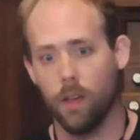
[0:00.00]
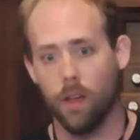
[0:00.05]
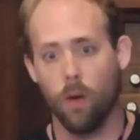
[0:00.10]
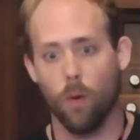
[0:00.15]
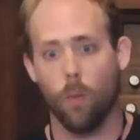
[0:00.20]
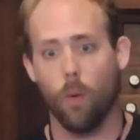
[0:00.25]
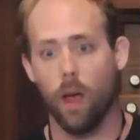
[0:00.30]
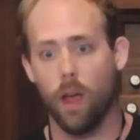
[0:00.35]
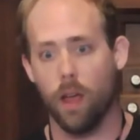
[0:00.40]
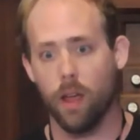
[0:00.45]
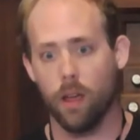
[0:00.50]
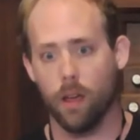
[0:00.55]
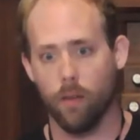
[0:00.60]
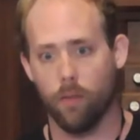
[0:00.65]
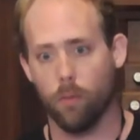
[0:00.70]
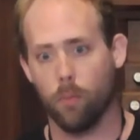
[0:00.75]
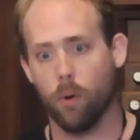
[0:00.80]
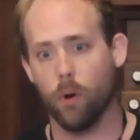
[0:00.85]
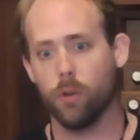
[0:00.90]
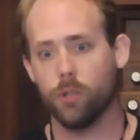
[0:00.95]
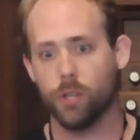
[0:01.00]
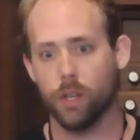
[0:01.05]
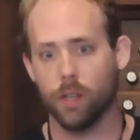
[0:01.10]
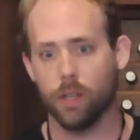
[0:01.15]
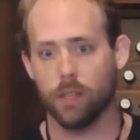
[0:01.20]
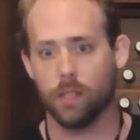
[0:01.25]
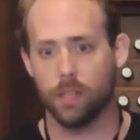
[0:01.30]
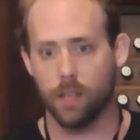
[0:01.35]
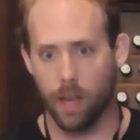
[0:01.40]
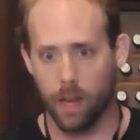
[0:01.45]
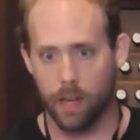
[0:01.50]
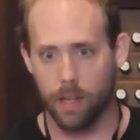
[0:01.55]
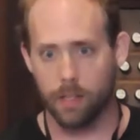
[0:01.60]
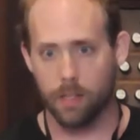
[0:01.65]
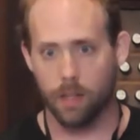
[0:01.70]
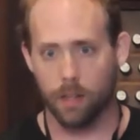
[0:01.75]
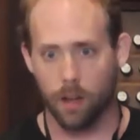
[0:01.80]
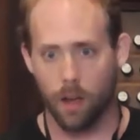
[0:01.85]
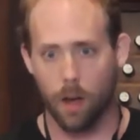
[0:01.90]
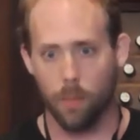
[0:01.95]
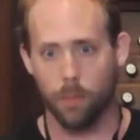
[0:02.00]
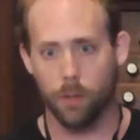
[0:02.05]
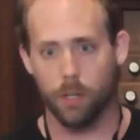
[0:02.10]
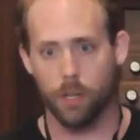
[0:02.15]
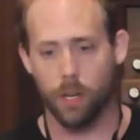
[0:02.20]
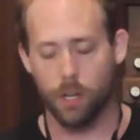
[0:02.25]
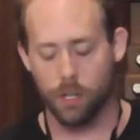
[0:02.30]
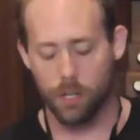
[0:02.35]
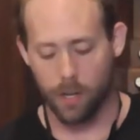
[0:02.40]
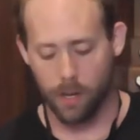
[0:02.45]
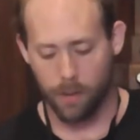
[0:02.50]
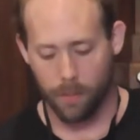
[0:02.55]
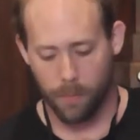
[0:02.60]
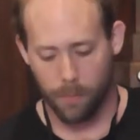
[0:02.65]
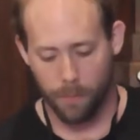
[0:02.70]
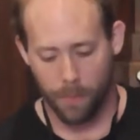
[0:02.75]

way of approaching science and computation